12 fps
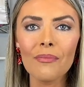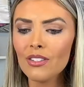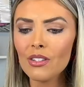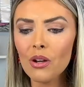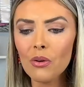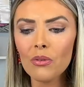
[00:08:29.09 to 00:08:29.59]

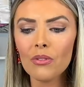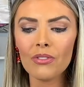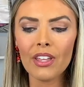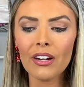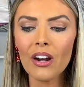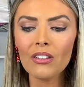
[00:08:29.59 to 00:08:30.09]
So
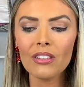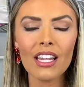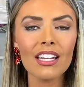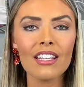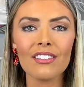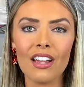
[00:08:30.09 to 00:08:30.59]
there are
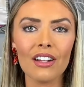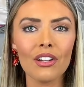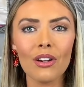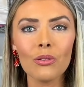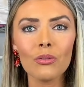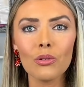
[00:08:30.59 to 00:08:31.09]
ladies I
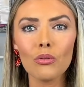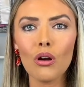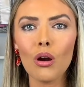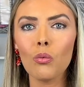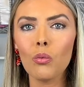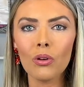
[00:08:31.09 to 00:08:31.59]
know who
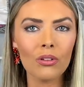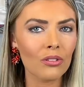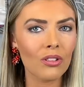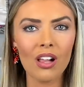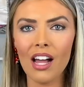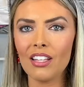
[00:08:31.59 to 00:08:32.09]
are world
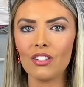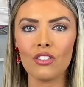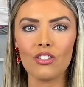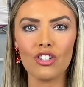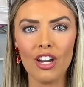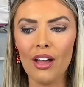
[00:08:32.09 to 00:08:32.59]
class
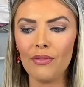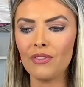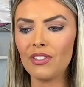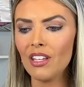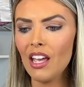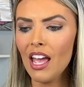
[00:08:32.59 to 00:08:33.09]

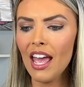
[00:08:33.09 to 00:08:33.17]
chefs